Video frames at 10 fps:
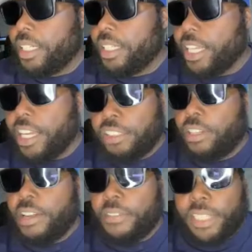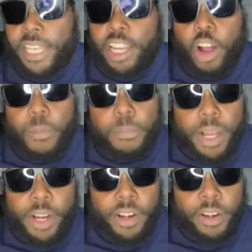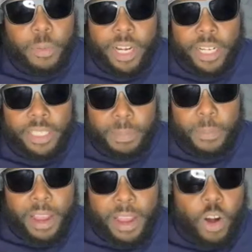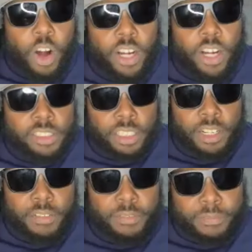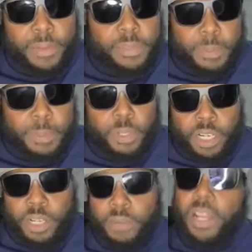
they also have a thing called Butter, where they people have art and stuff. Famous people come. Yeah,